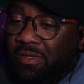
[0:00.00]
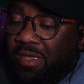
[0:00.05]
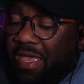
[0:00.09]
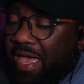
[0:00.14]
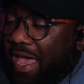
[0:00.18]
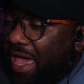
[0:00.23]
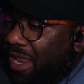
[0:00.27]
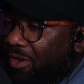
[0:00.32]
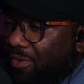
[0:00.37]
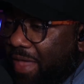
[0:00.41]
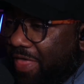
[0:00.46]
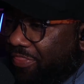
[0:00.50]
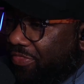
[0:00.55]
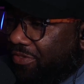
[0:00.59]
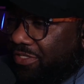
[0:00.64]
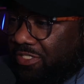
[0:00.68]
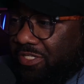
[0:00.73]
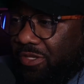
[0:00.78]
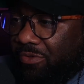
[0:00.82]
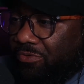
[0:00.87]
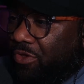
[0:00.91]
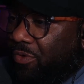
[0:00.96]
I don't have to
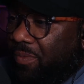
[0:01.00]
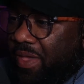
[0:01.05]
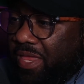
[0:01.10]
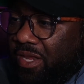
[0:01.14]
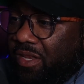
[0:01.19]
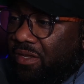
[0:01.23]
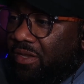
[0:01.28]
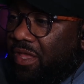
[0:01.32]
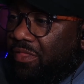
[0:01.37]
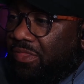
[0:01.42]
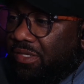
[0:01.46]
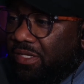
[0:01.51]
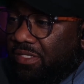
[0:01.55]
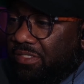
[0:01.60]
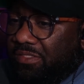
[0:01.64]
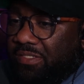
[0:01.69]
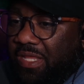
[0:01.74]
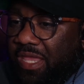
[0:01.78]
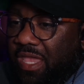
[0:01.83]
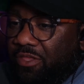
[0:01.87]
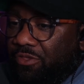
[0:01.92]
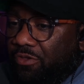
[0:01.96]
show nobody nothing. It's
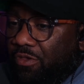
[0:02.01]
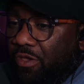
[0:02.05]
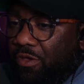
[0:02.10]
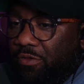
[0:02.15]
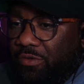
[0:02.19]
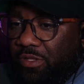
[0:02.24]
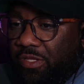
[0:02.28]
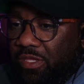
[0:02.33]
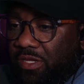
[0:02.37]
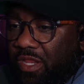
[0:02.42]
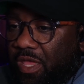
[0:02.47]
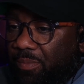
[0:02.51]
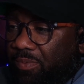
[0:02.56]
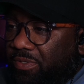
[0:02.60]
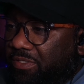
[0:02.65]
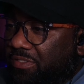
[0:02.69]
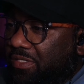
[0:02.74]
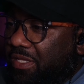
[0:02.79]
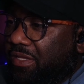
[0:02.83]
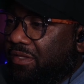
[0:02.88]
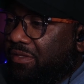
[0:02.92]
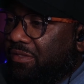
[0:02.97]
there. You go look it up,
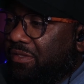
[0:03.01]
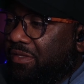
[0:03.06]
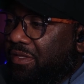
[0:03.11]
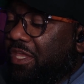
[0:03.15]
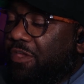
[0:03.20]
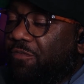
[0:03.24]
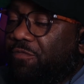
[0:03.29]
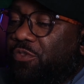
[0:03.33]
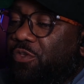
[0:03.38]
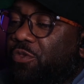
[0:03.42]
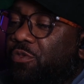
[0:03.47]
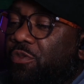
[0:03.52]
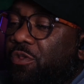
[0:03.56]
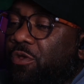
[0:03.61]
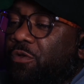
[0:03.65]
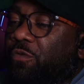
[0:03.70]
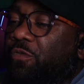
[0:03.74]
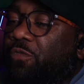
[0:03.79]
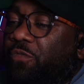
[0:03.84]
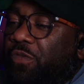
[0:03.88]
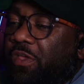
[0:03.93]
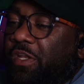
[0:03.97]
it's there. If you
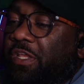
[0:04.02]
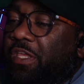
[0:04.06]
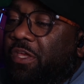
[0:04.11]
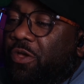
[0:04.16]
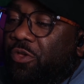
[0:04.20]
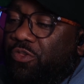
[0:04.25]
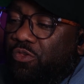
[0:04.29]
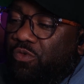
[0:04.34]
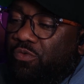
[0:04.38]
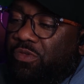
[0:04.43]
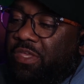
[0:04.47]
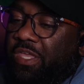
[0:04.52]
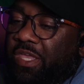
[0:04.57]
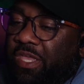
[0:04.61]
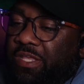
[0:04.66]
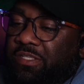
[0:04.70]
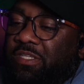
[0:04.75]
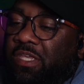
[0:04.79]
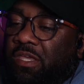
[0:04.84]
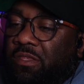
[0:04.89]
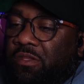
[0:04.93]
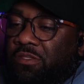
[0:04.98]
don't feel it or you
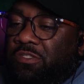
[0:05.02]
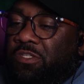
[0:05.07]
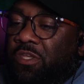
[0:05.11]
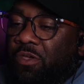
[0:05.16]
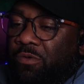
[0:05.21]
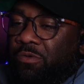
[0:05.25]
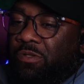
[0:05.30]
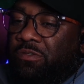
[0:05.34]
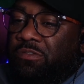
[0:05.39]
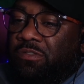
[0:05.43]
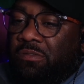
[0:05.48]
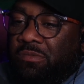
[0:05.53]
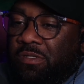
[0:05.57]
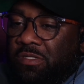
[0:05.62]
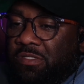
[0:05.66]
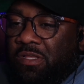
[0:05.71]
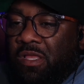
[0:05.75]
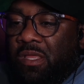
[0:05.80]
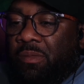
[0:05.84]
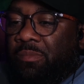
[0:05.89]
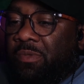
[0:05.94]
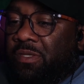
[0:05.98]
can't tell the tone of some of these
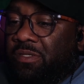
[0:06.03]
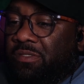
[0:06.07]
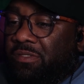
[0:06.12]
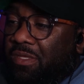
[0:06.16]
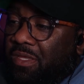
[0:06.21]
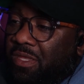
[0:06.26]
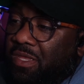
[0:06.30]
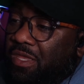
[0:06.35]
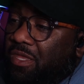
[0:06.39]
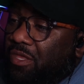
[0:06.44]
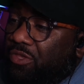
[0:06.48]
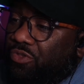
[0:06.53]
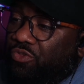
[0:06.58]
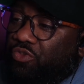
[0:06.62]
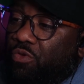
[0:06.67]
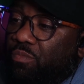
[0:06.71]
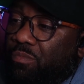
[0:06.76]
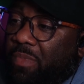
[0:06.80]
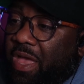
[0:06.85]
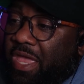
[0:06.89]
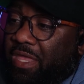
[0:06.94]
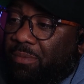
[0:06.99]
comments,
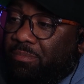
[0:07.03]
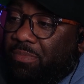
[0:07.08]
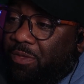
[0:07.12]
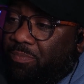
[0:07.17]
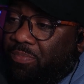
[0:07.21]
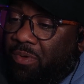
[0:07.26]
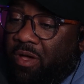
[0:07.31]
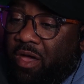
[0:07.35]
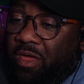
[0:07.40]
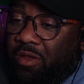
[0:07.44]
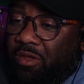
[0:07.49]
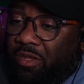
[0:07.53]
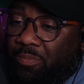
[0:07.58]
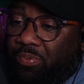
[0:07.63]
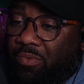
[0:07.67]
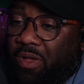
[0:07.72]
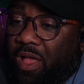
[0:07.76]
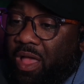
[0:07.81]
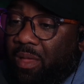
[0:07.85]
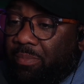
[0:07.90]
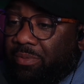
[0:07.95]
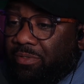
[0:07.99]
you might be part of the
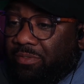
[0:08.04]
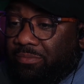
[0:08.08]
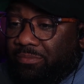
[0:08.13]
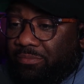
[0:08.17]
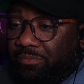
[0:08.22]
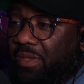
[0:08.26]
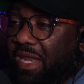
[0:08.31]
problem.